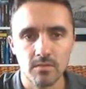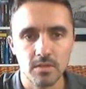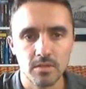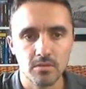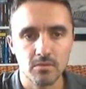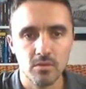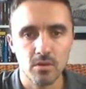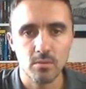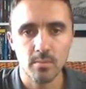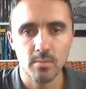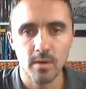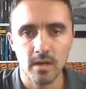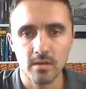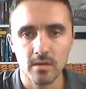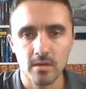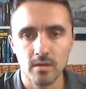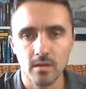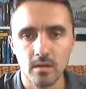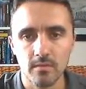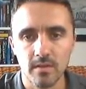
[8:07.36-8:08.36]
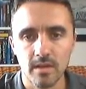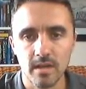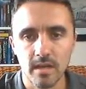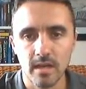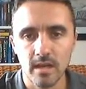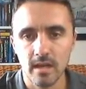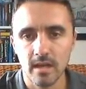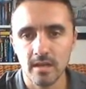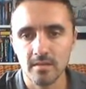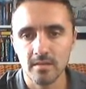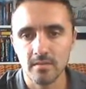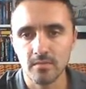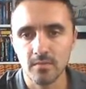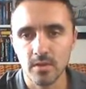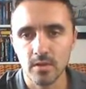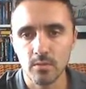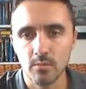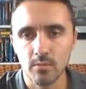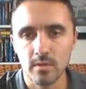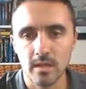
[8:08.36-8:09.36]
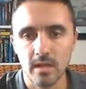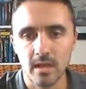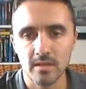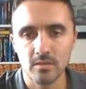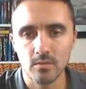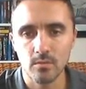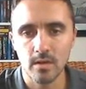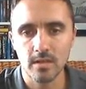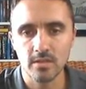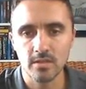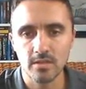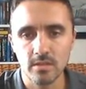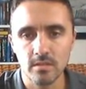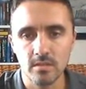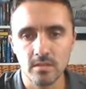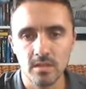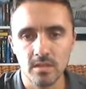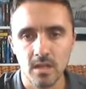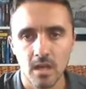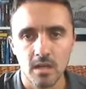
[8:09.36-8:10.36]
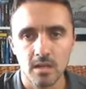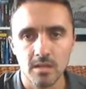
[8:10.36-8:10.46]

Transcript: Scroll back over here, here's the frequently asked questions.